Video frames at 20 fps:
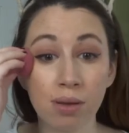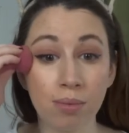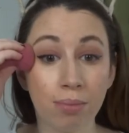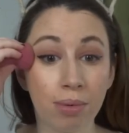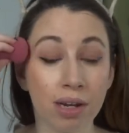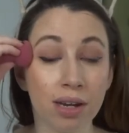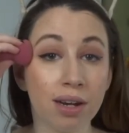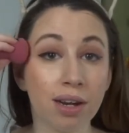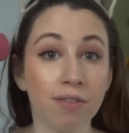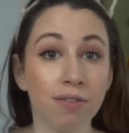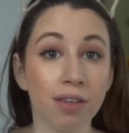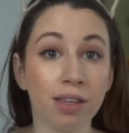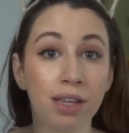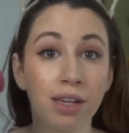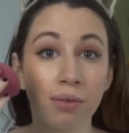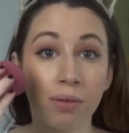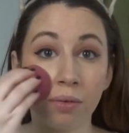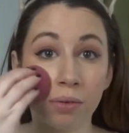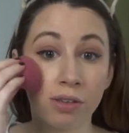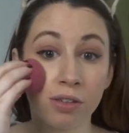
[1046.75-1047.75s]
but I feel
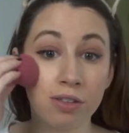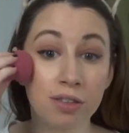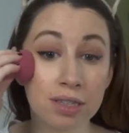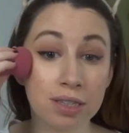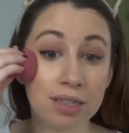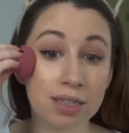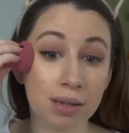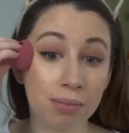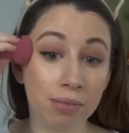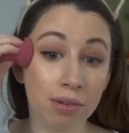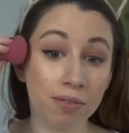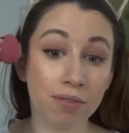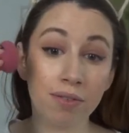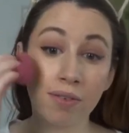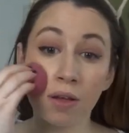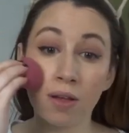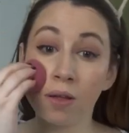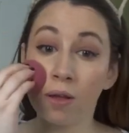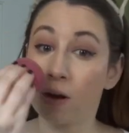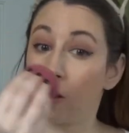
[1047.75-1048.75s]
like we were losing some
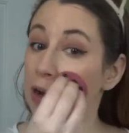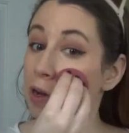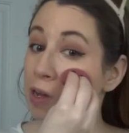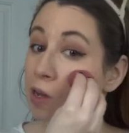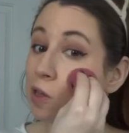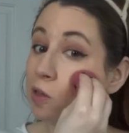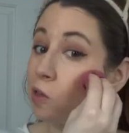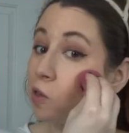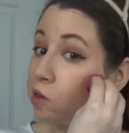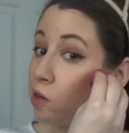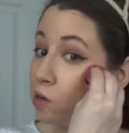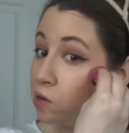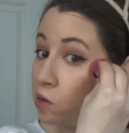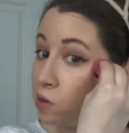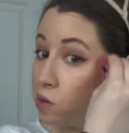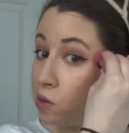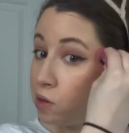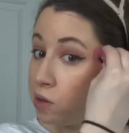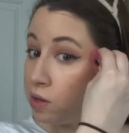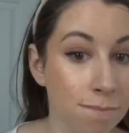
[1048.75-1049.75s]
of our color.
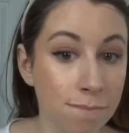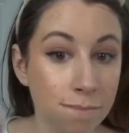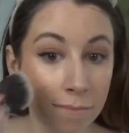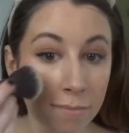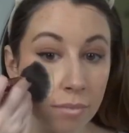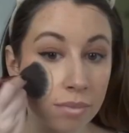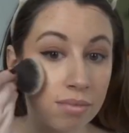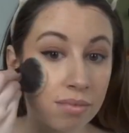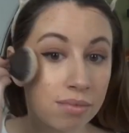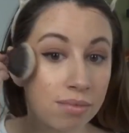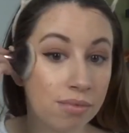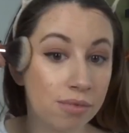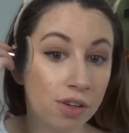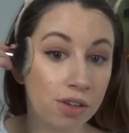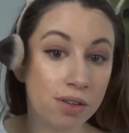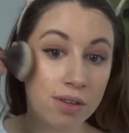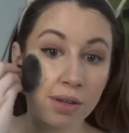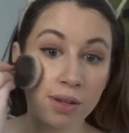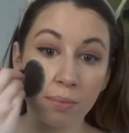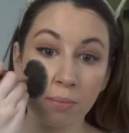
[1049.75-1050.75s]

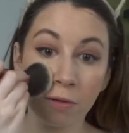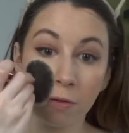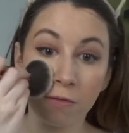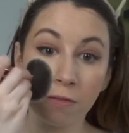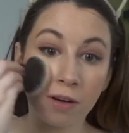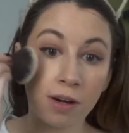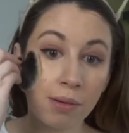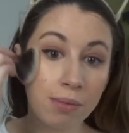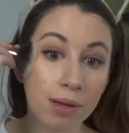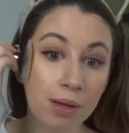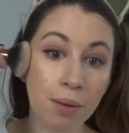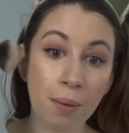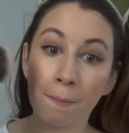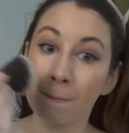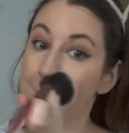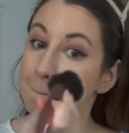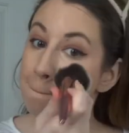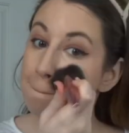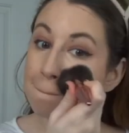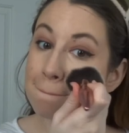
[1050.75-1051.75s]
Just tap over
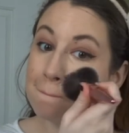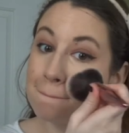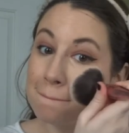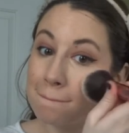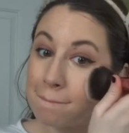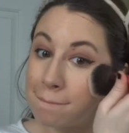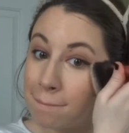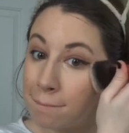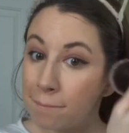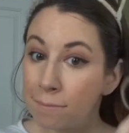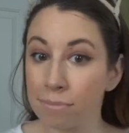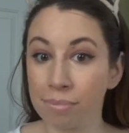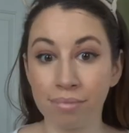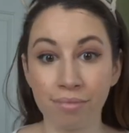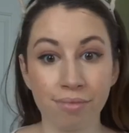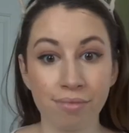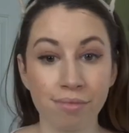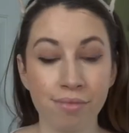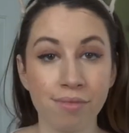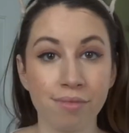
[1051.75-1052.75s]
it a bit.
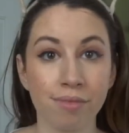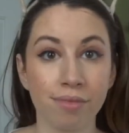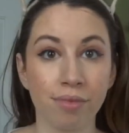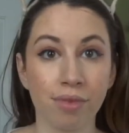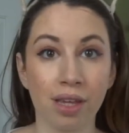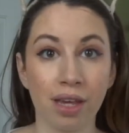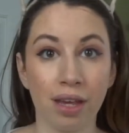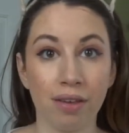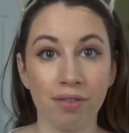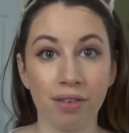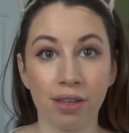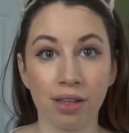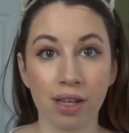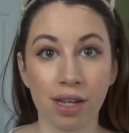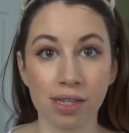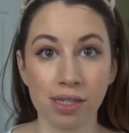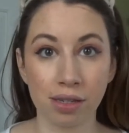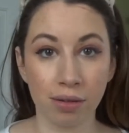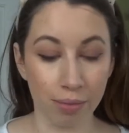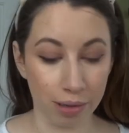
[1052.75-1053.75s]
Okay, I feel like
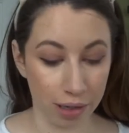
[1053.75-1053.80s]
that's a little